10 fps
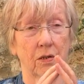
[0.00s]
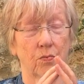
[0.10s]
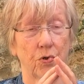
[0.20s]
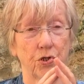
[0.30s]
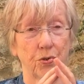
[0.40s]

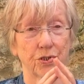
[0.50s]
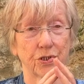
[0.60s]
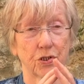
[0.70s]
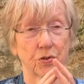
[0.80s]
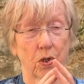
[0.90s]

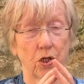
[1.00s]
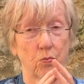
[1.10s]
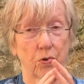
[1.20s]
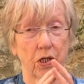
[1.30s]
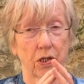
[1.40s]
reduces when you
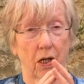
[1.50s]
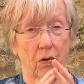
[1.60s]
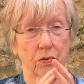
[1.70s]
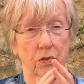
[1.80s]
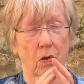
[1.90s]
breathe
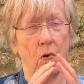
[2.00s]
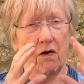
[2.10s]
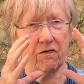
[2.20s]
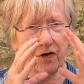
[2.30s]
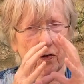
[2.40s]
out. So
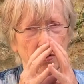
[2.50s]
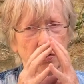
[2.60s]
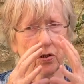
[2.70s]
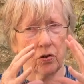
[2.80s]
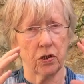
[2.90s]

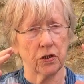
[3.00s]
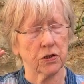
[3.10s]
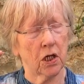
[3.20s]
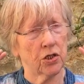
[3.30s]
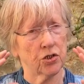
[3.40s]
focus on this
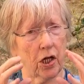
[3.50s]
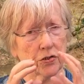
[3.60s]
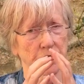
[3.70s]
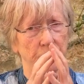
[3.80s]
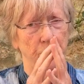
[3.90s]

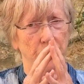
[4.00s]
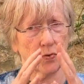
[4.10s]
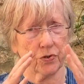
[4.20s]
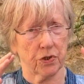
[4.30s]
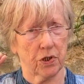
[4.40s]
chest of
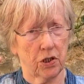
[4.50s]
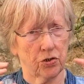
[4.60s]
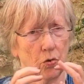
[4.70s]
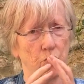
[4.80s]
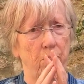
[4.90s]
yours. It's
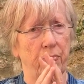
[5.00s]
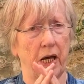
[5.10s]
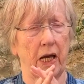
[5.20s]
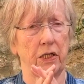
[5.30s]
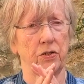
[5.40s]
your rib
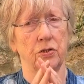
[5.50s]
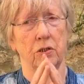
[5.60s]
cage